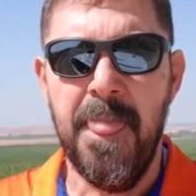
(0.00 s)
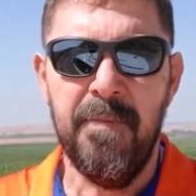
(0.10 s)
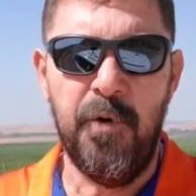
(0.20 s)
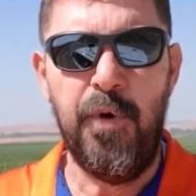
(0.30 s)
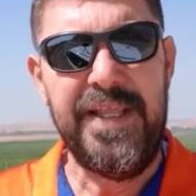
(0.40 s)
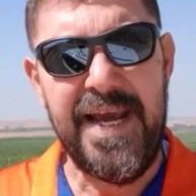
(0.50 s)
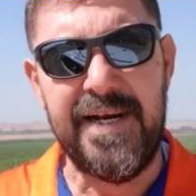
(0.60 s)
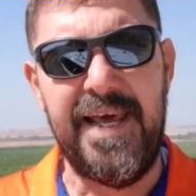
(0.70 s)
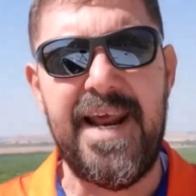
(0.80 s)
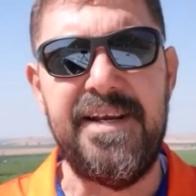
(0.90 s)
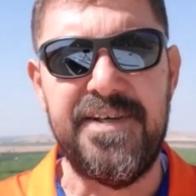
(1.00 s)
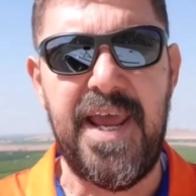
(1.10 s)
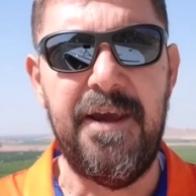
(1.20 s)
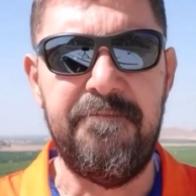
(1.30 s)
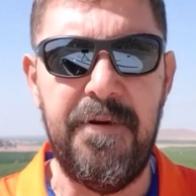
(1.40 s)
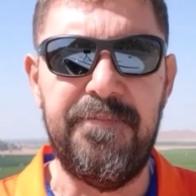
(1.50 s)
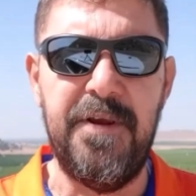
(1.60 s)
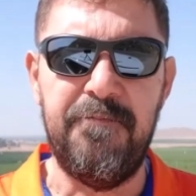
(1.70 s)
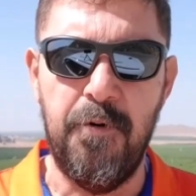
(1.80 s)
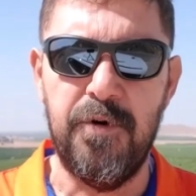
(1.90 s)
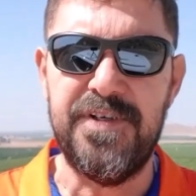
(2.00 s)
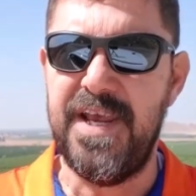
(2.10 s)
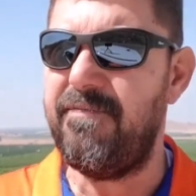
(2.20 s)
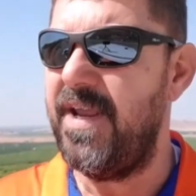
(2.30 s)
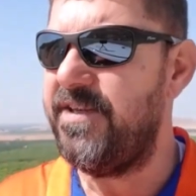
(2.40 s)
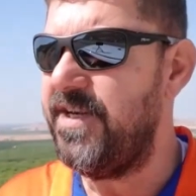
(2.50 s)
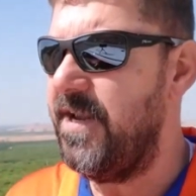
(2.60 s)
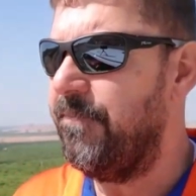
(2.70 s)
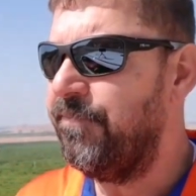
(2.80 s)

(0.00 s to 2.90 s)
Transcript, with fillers: We declare Isaiah 54, 17.